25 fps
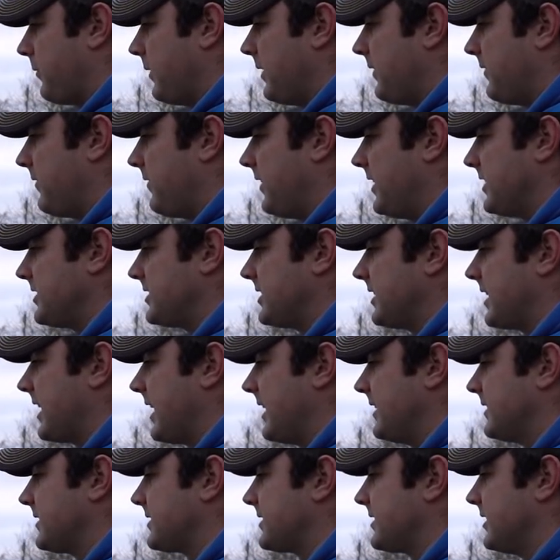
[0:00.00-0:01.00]
we fished
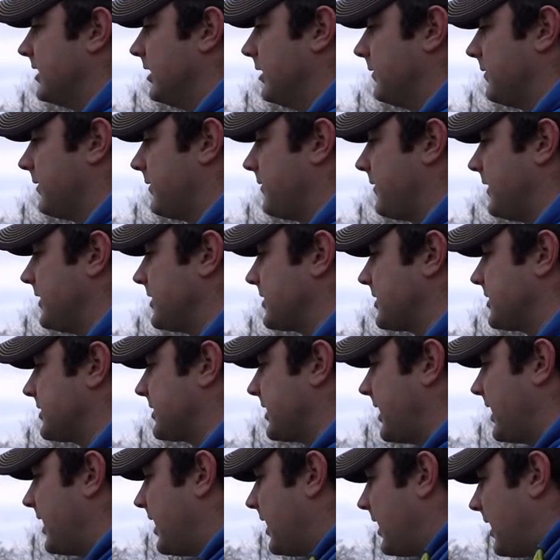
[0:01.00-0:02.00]
against silverfish, because
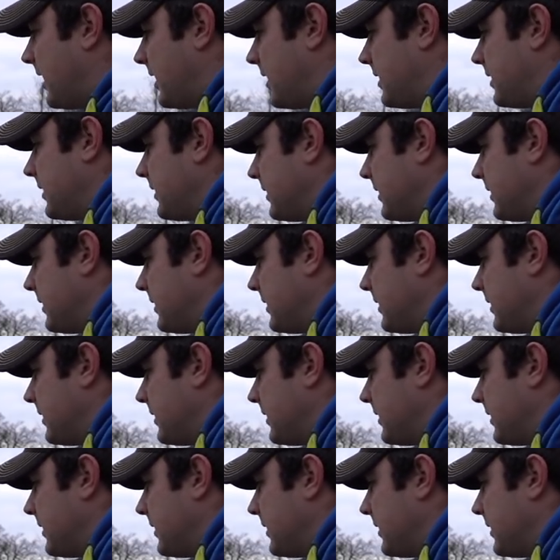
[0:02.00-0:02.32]
they are,